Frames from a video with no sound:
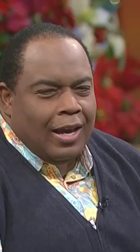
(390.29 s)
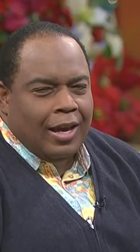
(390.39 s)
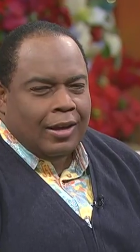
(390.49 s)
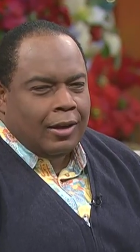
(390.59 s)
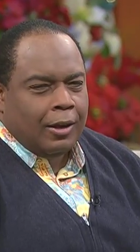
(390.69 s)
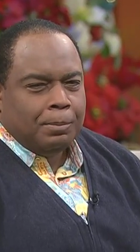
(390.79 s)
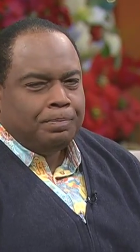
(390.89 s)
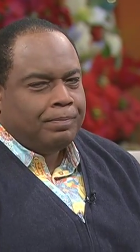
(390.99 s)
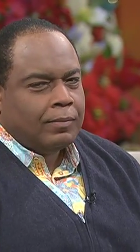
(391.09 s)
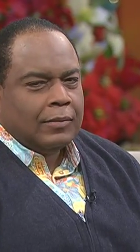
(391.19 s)
And
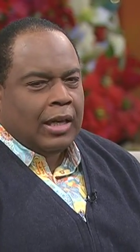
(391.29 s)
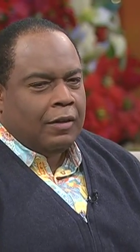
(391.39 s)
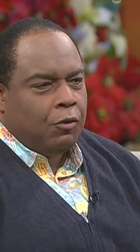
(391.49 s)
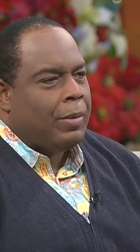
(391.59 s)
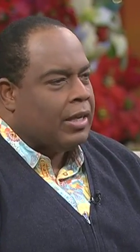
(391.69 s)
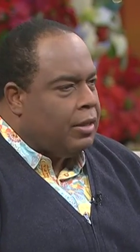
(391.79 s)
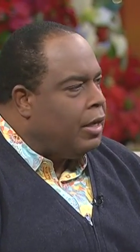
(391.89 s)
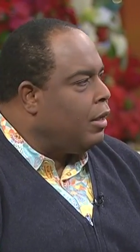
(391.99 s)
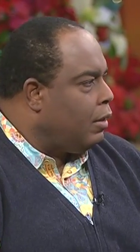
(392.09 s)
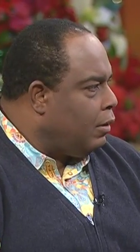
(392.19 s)
um, uh, for about a
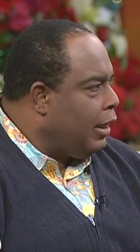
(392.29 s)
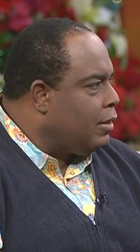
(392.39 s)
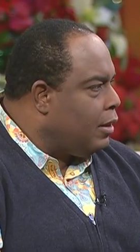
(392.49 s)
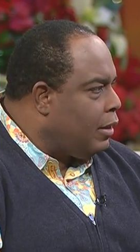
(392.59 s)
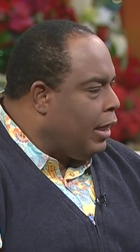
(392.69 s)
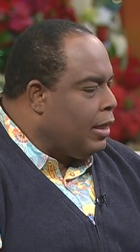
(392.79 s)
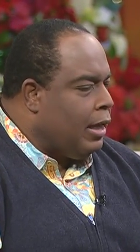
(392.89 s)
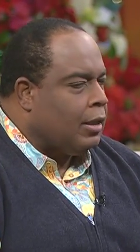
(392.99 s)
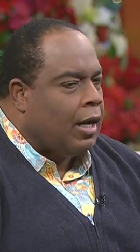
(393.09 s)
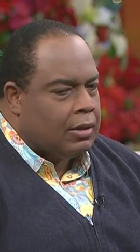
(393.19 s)
year, I did that,
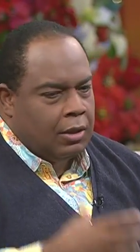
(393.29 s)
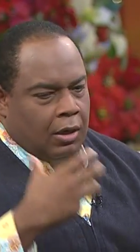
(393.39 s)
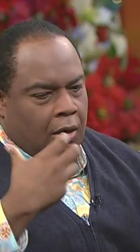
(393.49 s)
and God took a